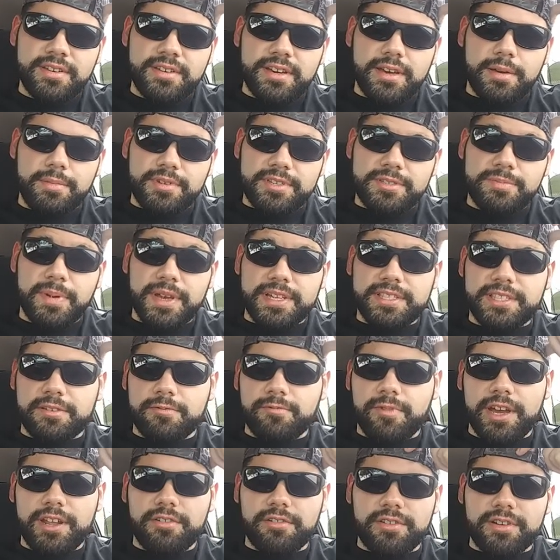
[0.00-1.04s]
I'm expecting
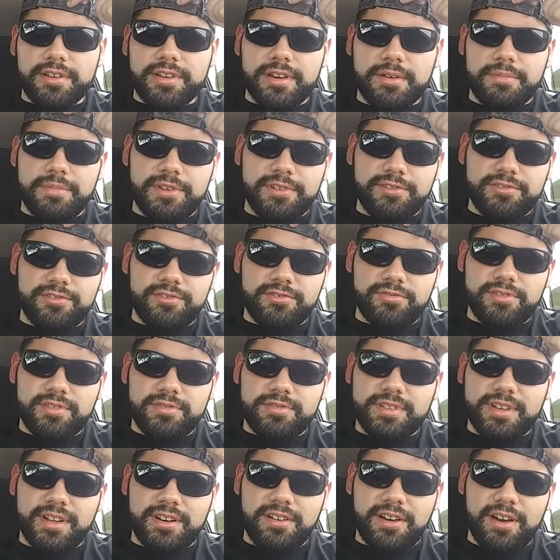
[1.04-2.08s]
Rhino to come here soon.
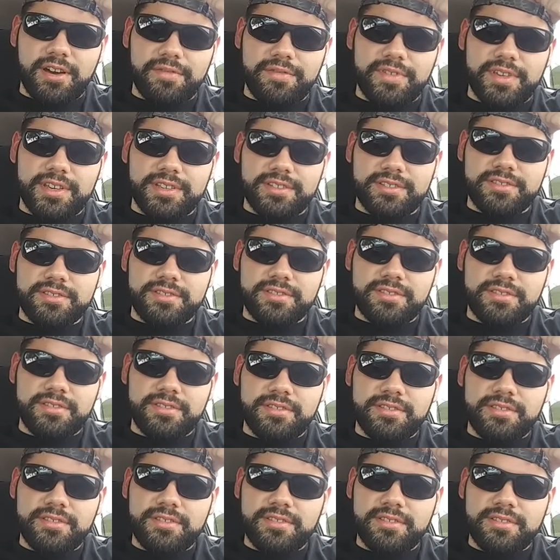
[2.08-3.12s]
It's kind of obvious.
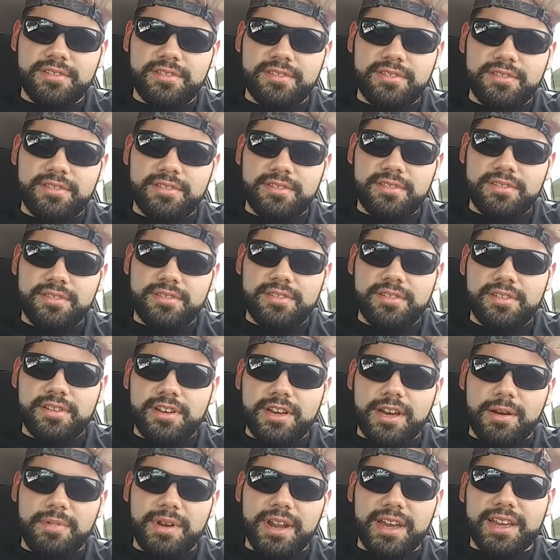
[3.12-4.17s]

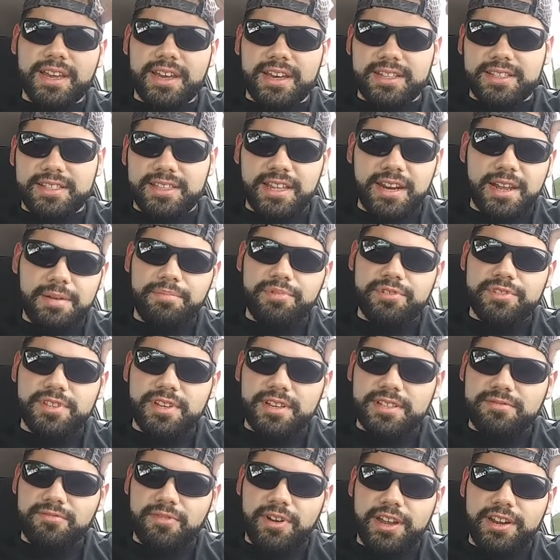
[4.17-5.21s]
I mean, I did I
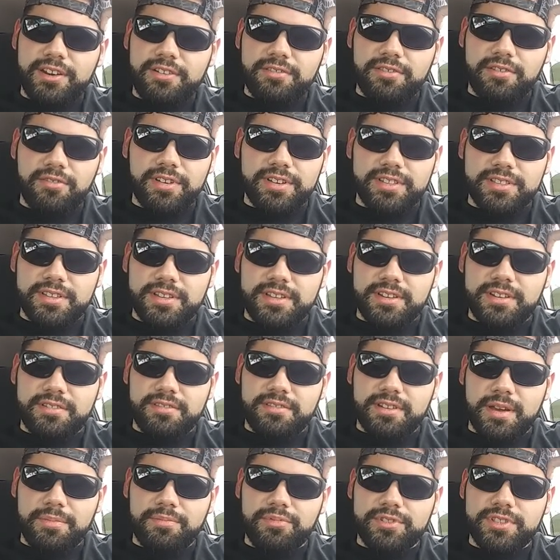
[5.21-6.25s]
predict Rhino? No, I didn't.
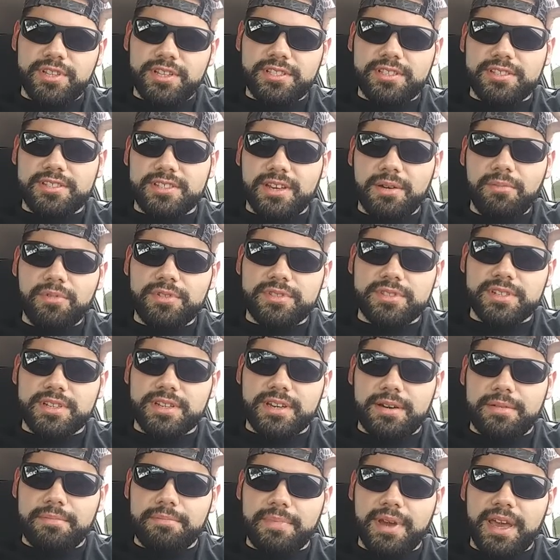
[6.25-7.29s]
I predicted someone to
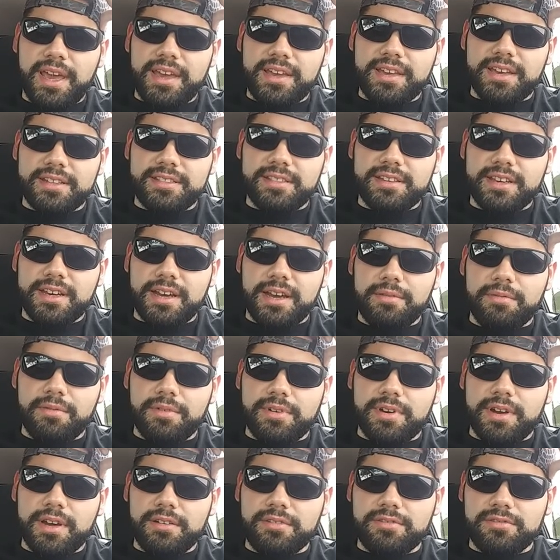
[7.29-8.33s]
come back. I think I
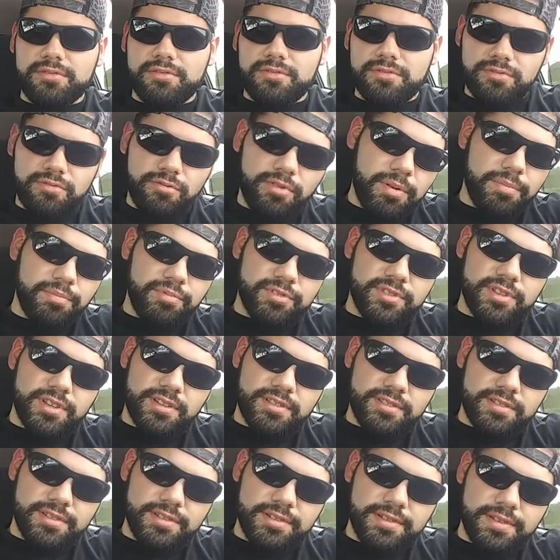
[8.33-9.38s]
I don't know who I
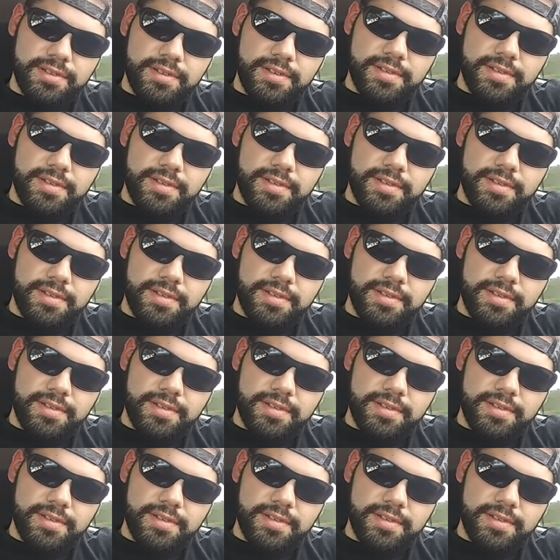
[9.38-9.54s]
predicted.